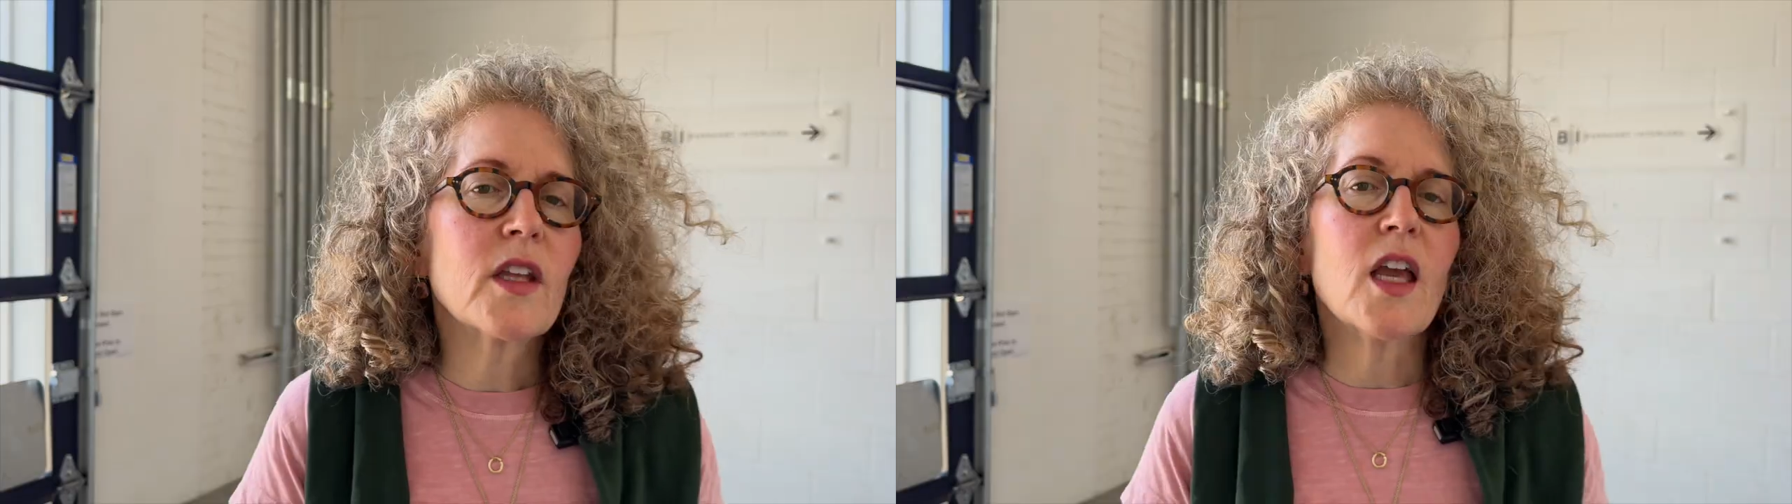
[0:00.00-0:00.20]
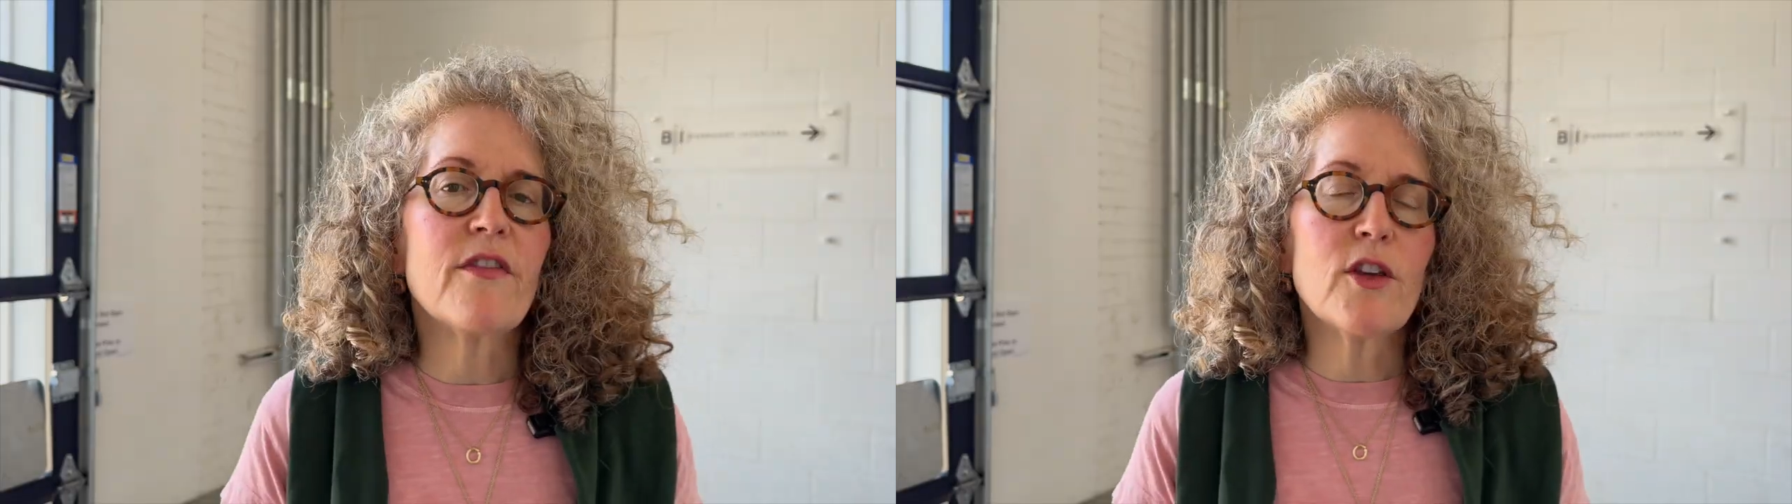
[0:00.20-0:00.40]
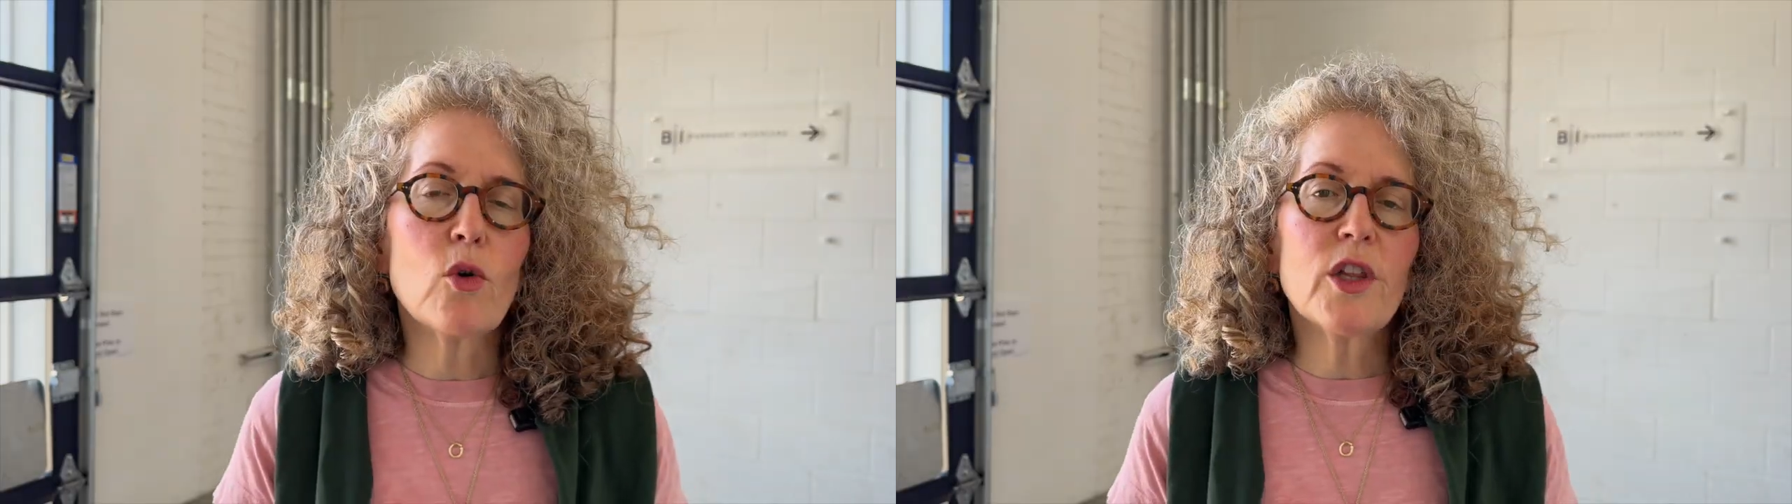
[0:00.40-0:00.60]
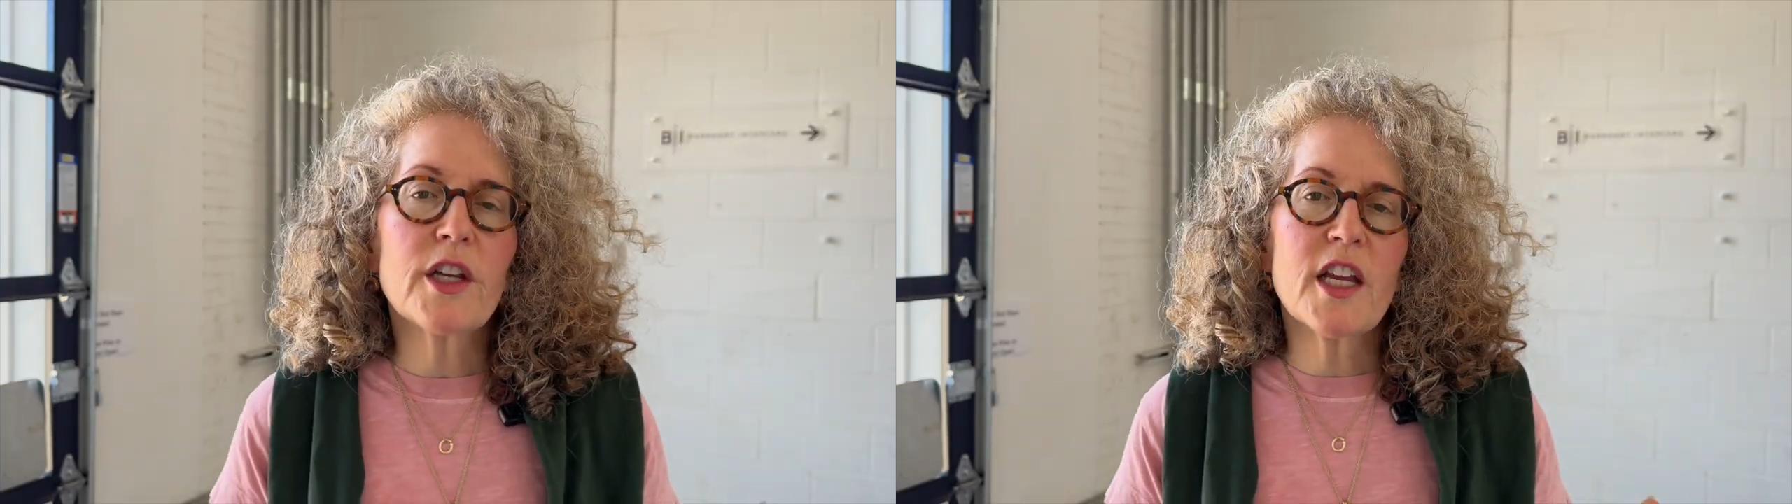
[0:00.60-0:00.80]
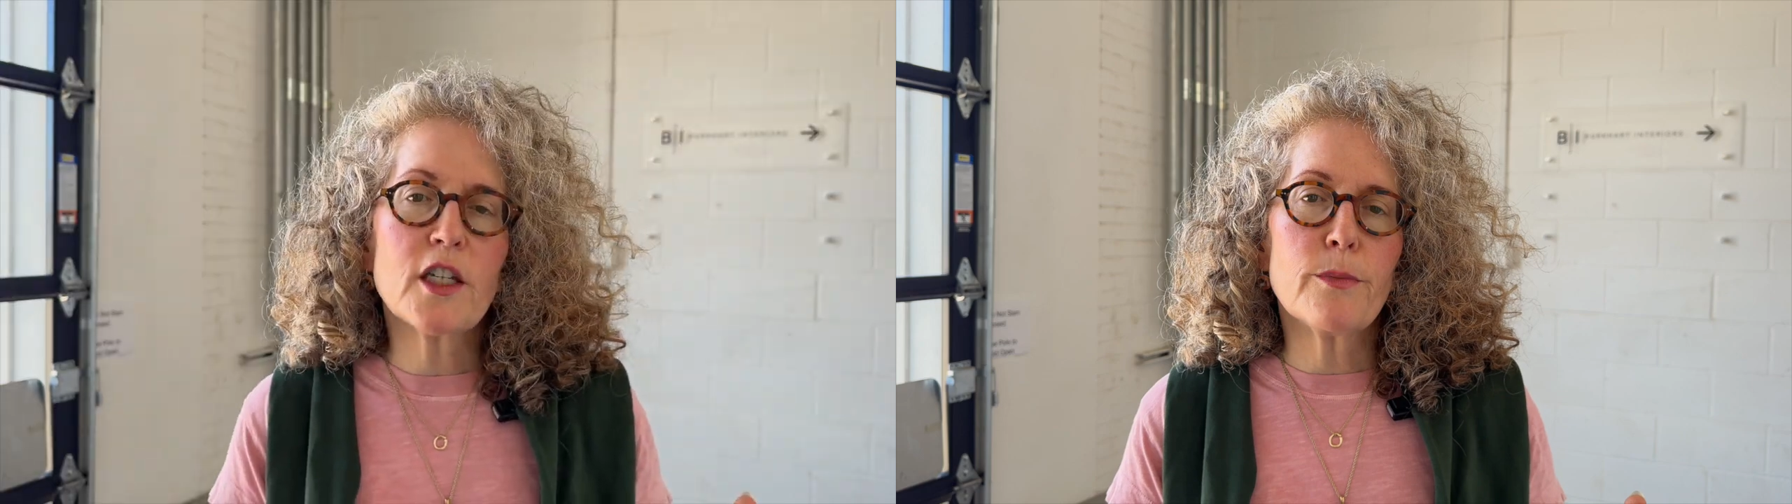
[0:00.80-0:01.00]
If you're
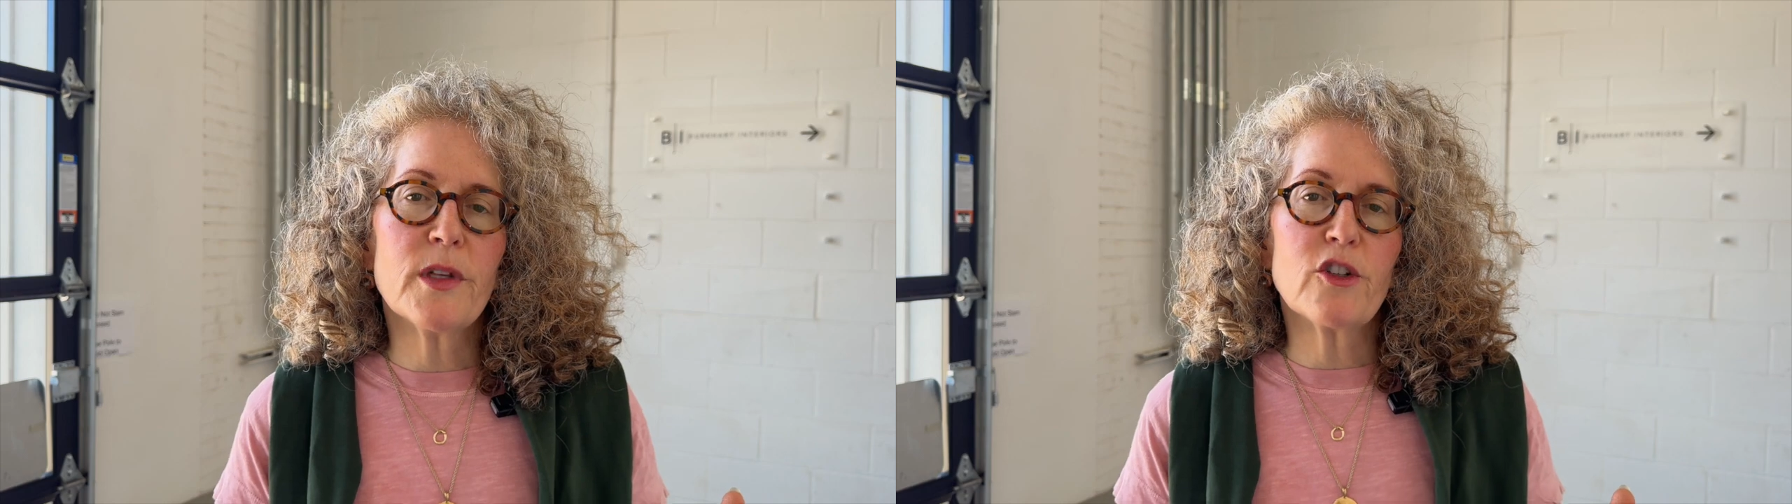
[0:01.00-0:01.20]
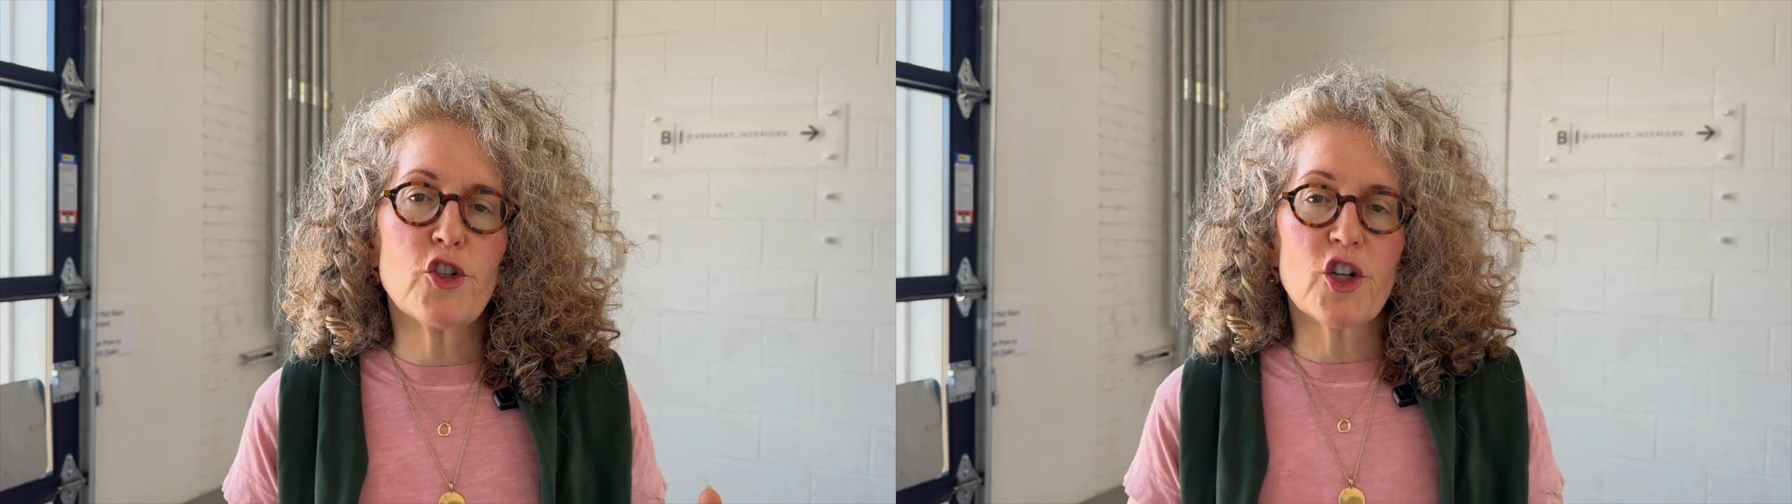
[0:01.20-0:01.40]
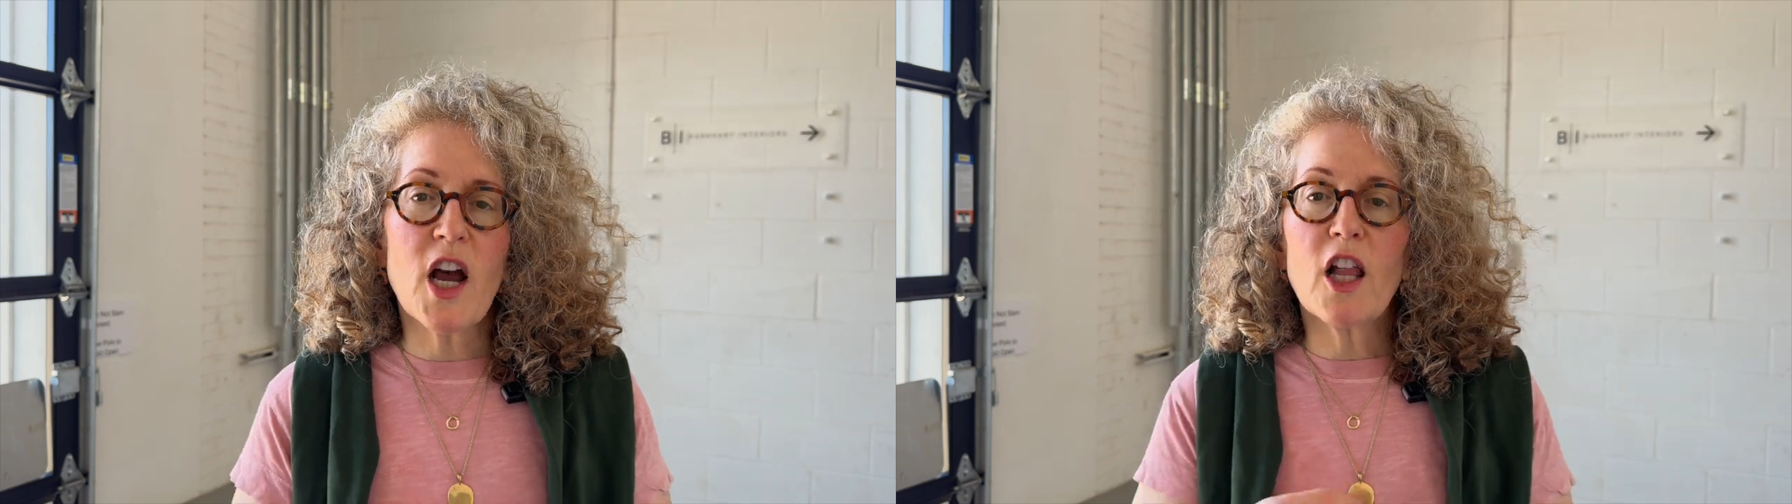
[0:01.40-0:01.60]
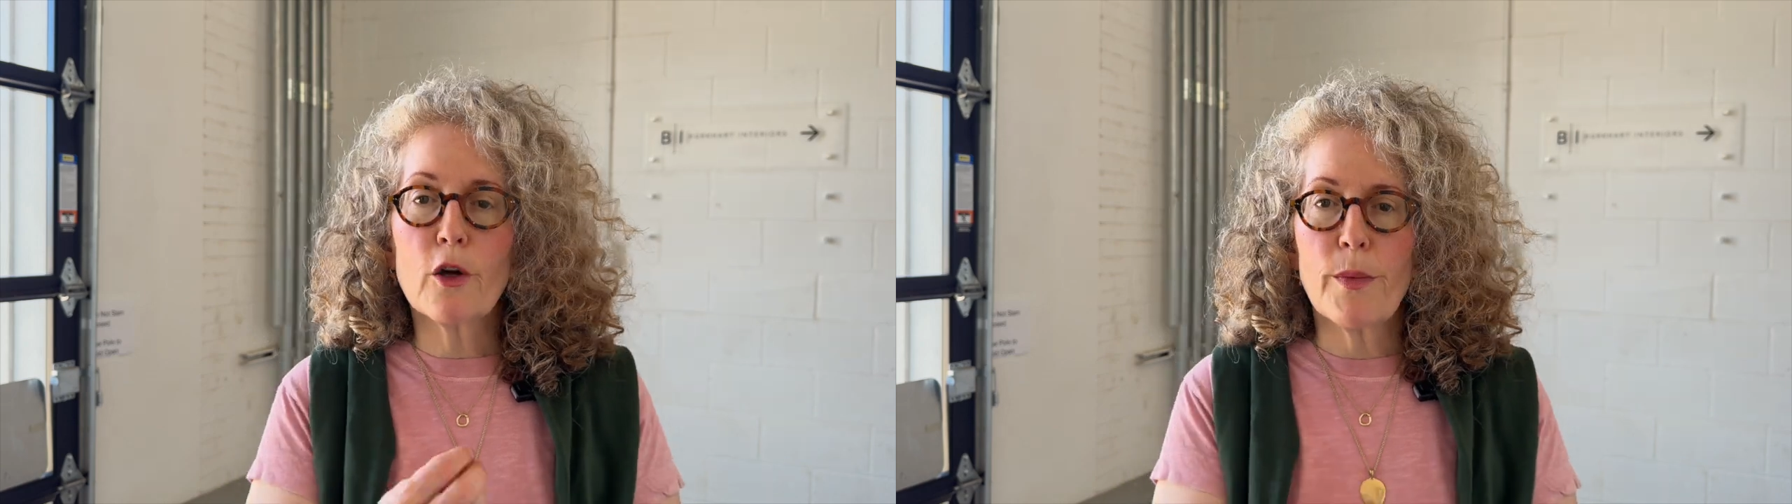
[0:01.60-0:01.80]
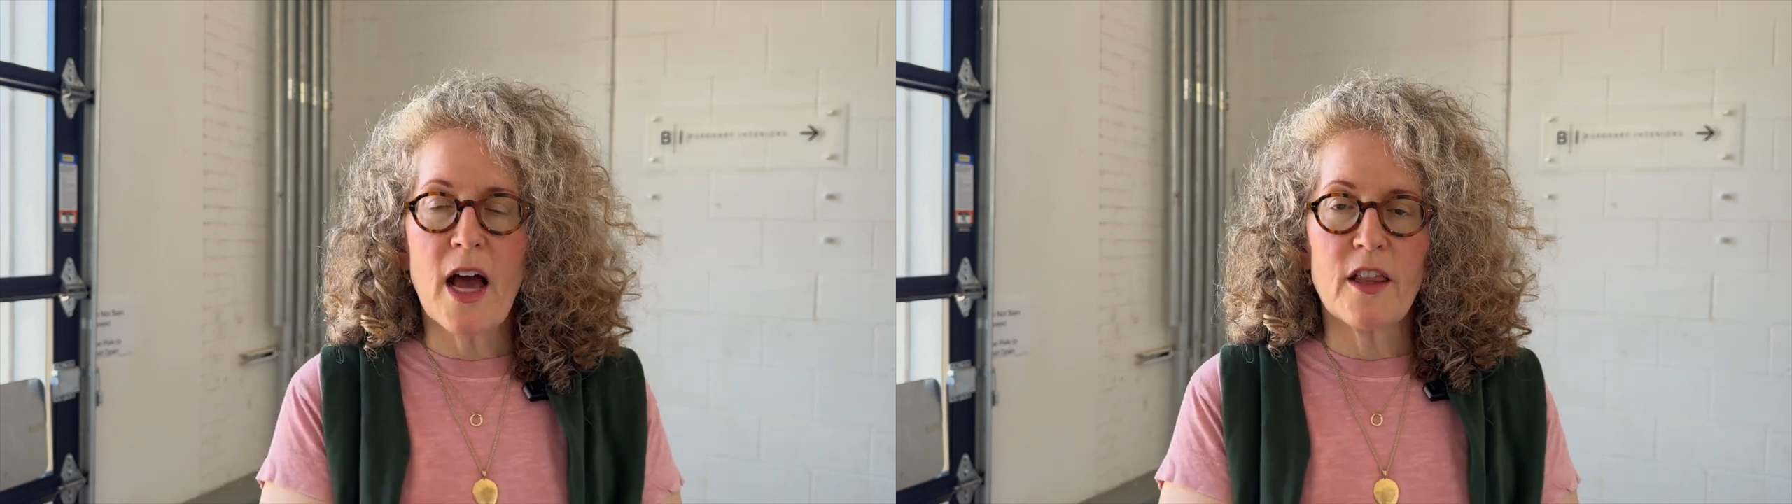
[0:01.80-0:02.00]
looking to build your color
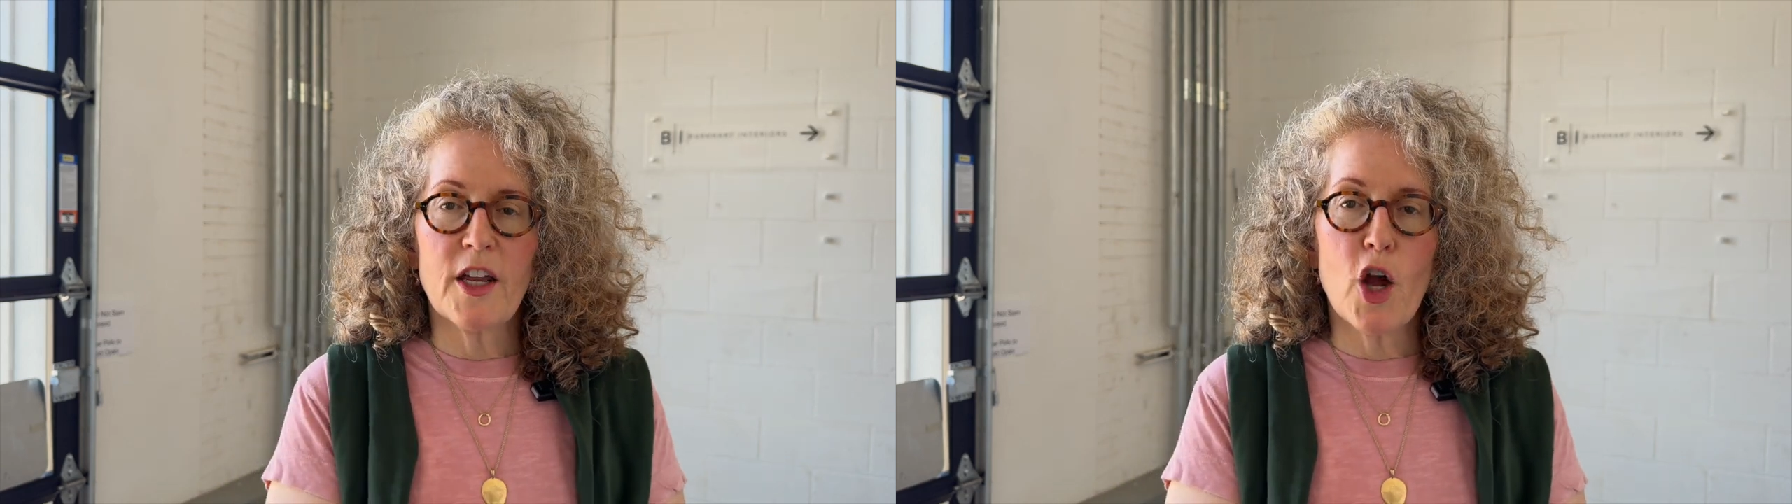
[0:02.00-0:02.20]
palette